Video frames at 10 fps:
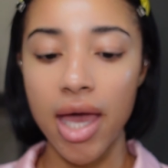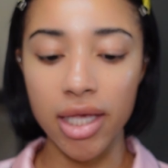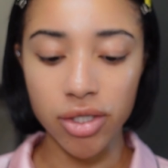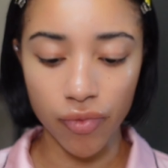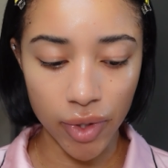
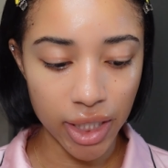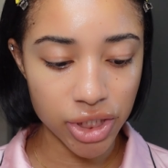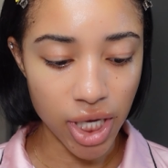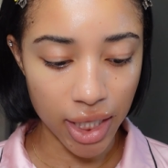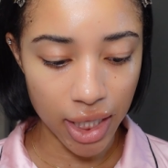It's a
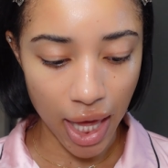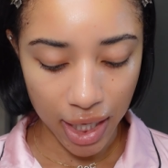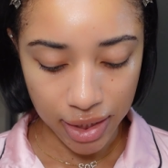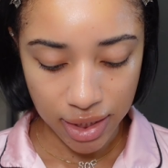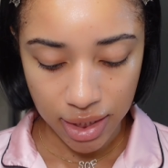really
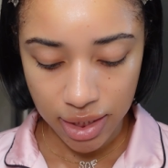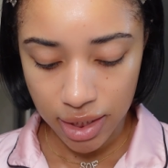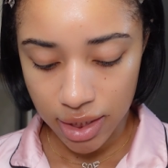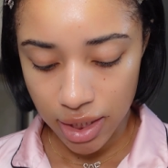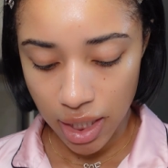jelly-like
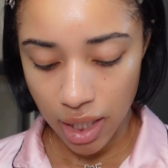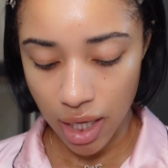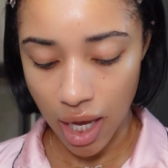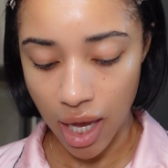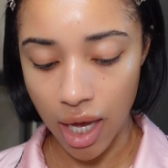
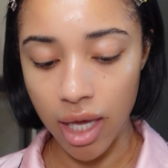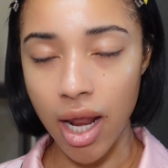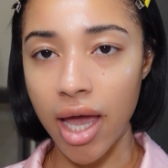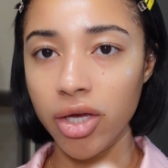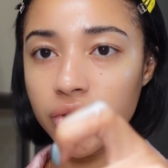consistency,
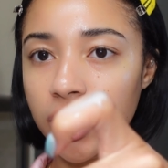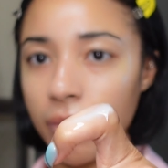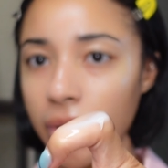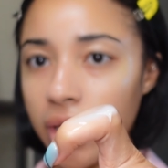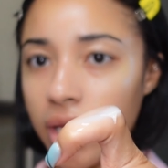and I
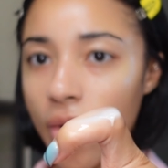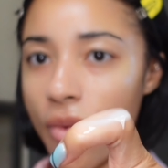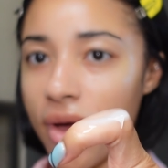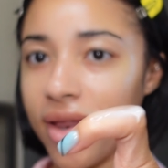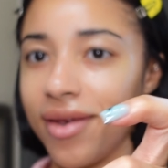usually put it
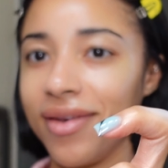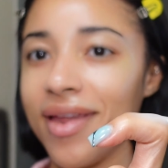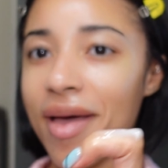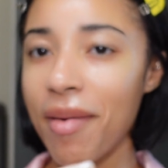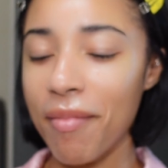
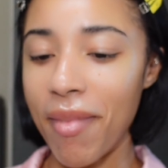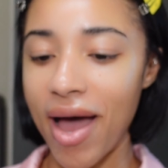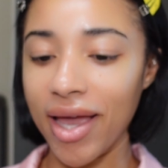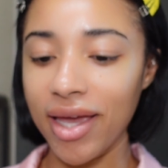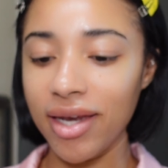on
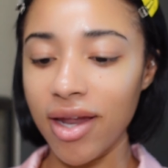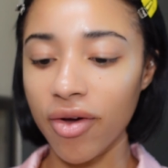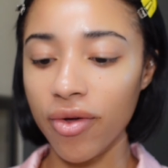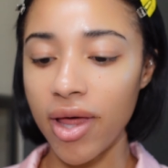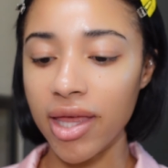my
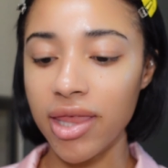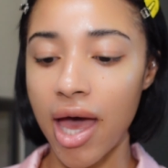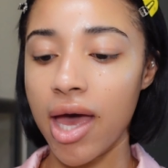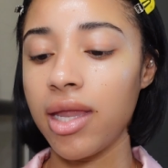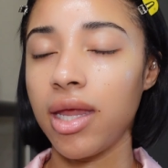knuckle like
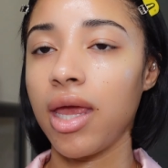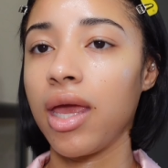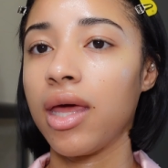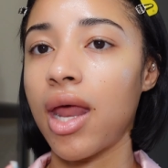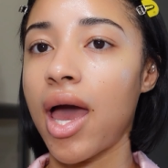that,
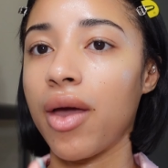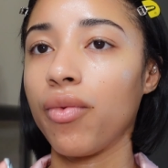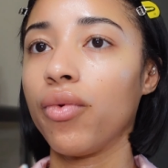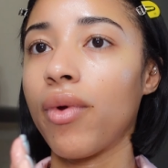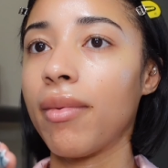and I
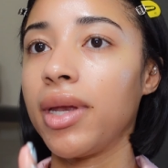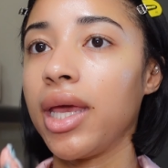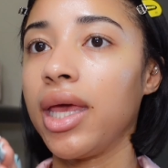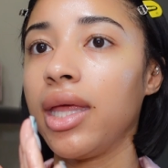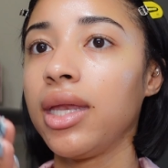will rub it
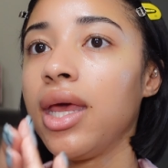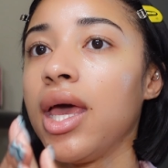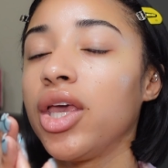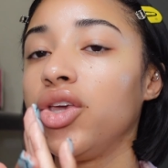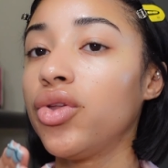in.
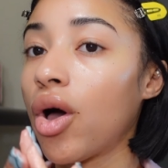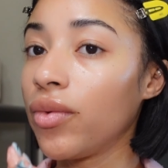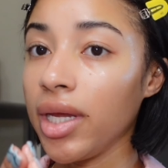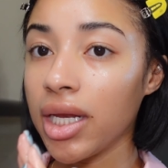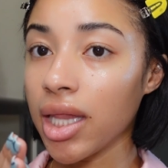You
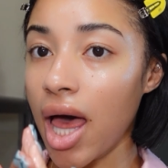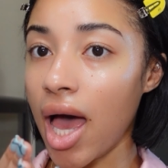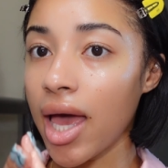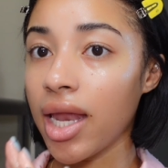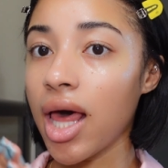don't need a
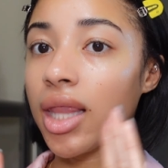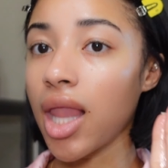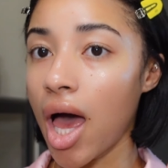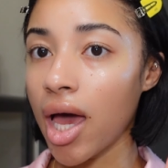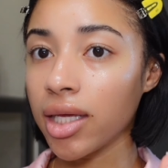
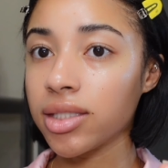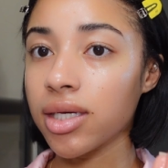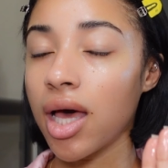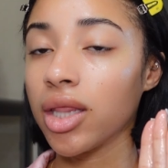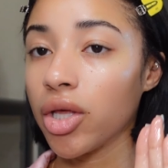
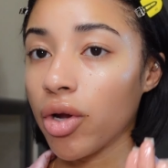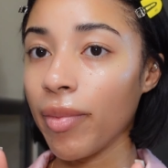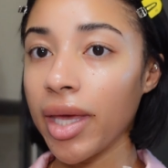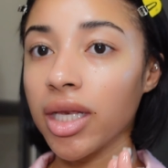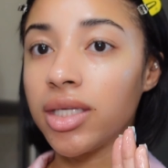little
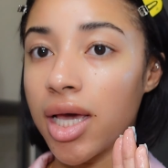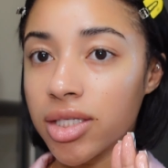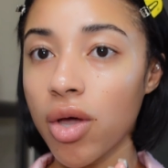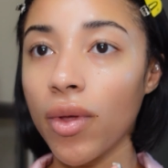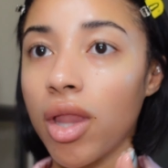bit
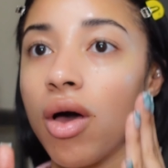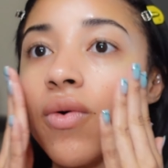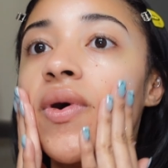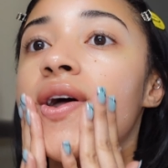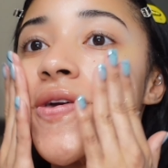does go a
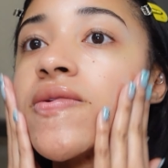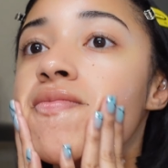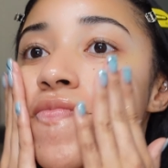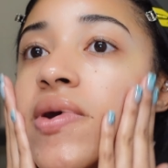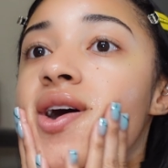long
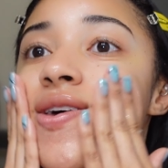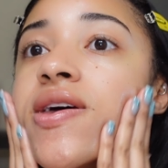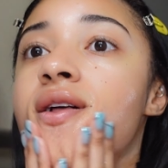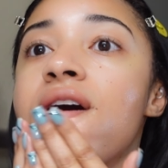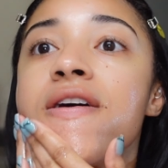way, but
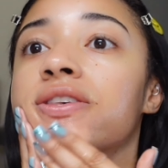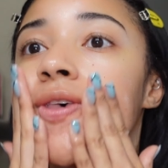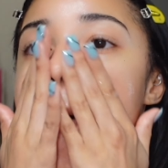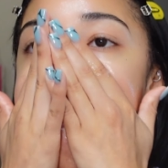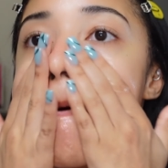it
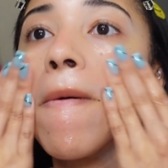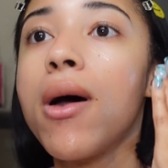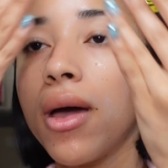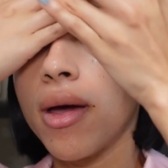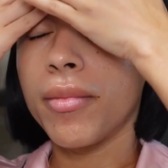also
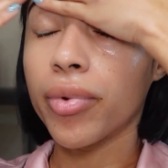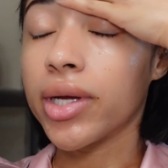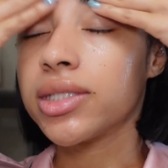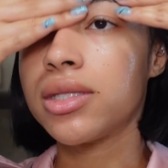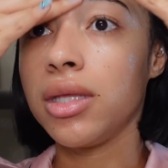
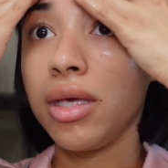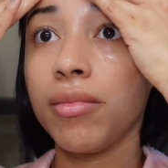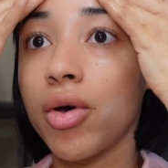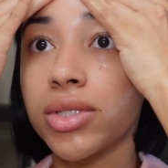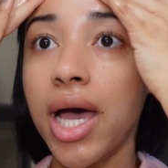brings the
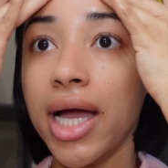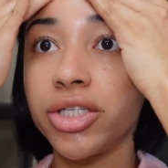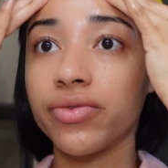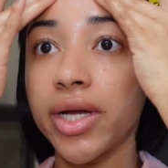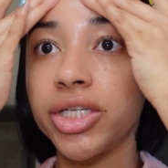most
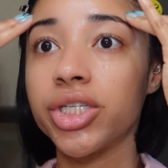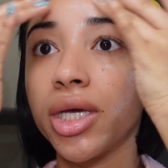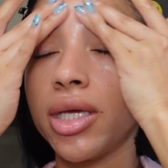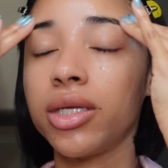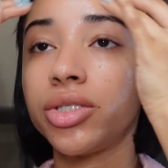
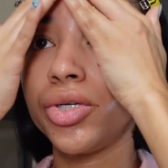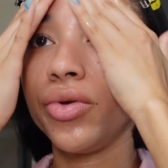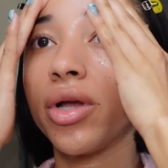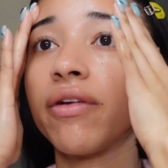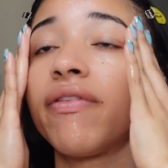hydration
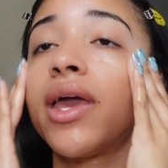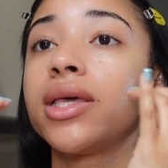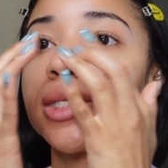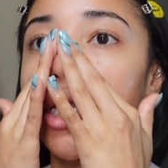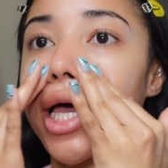to your
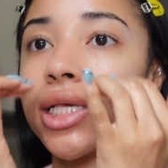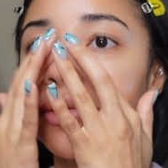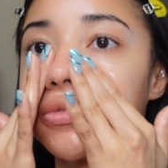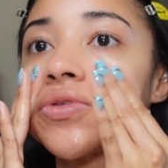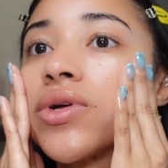face. It has
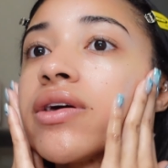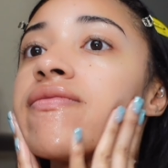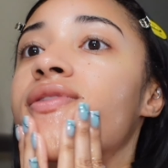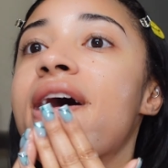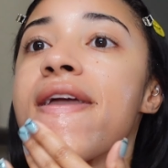some sort
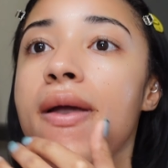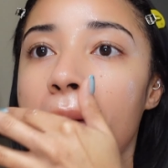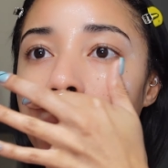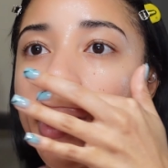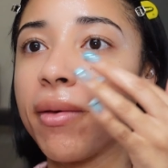of like
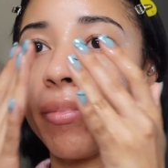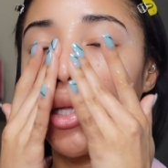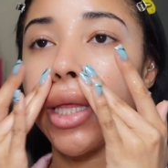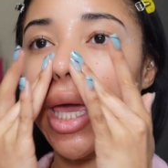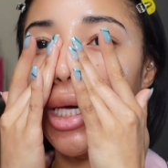
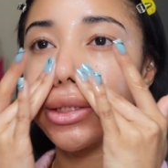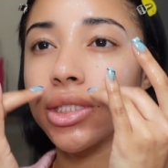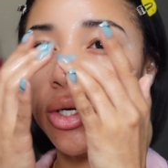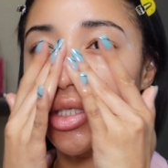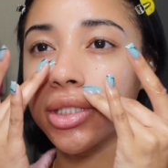
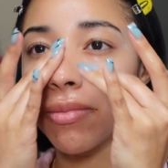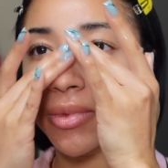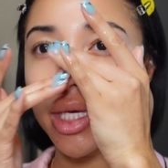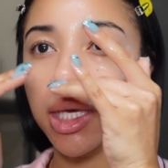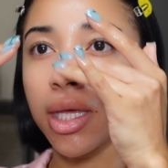plant or
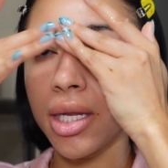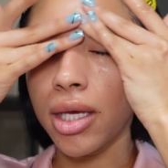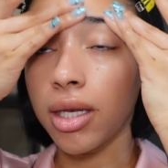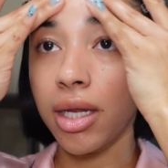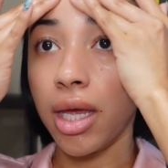something in
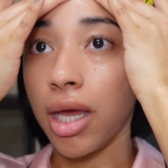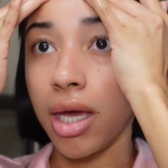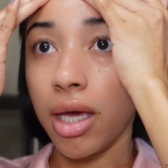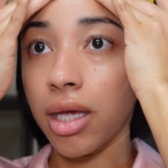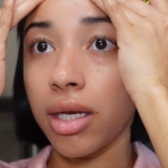it,
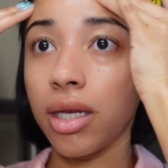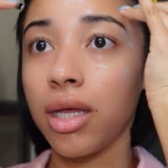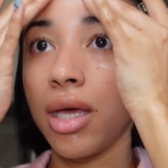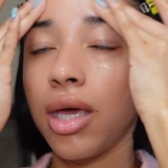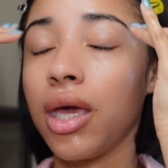and
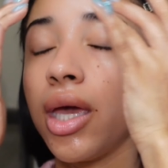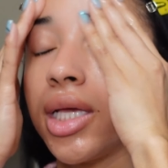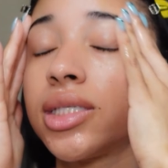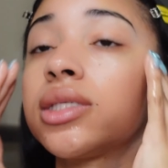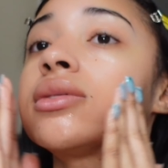
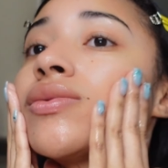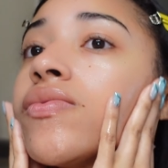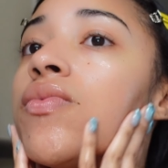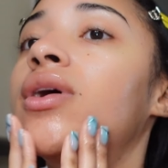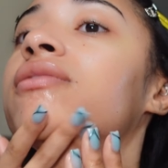it's
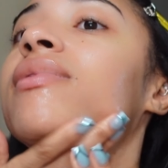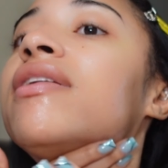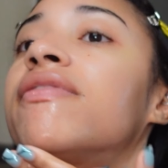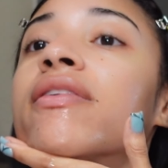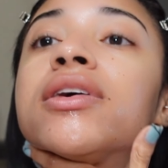one of
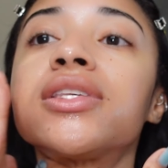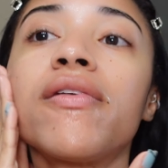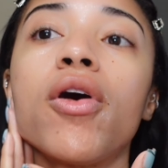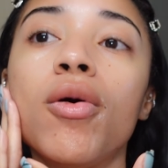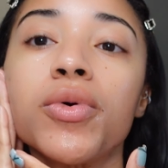my favorites.
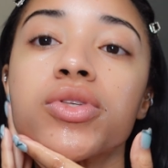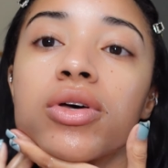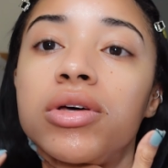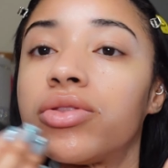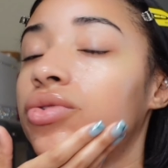I've almost
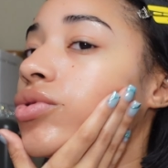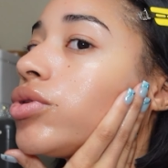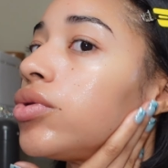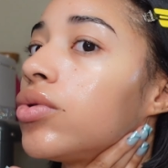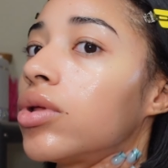gone
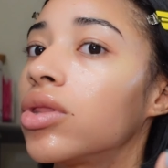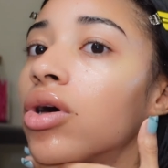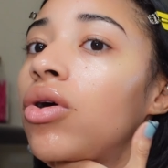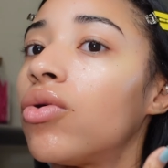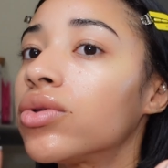through
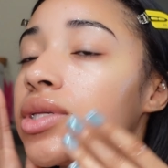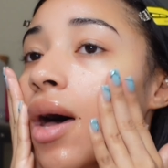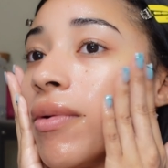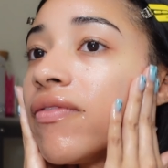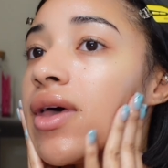the whole
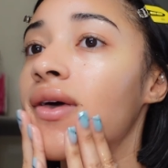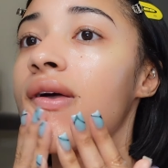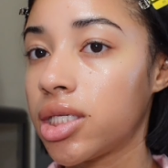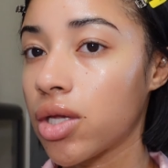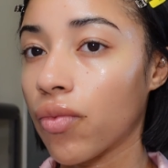tub of
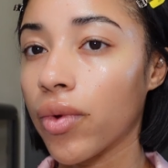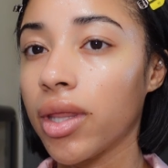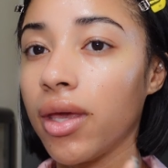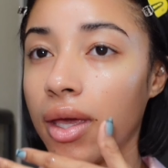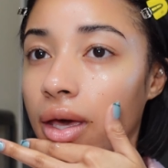it. This is a
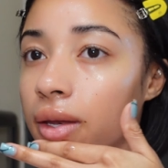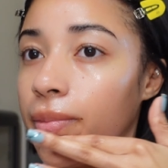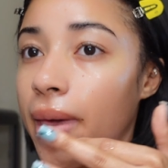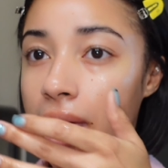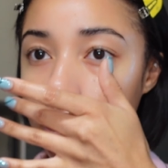really
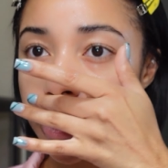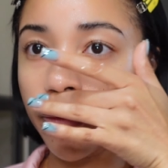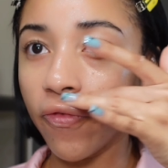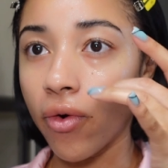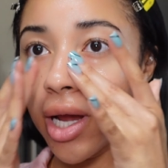good base
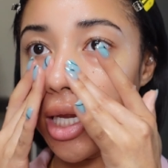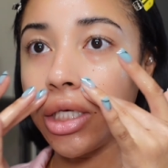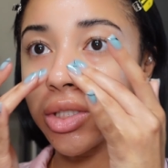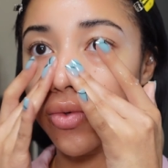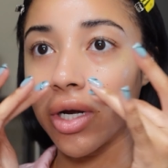for
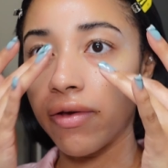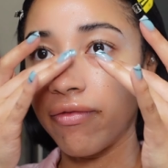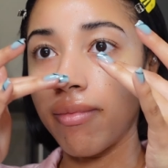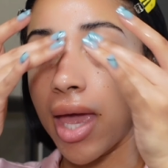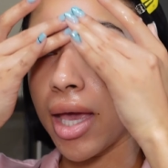any sort
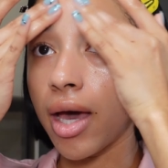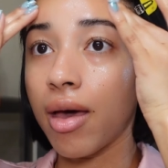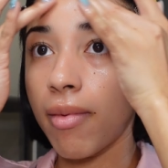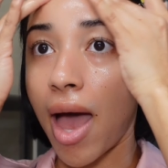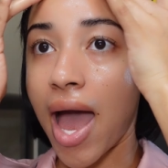of makeup.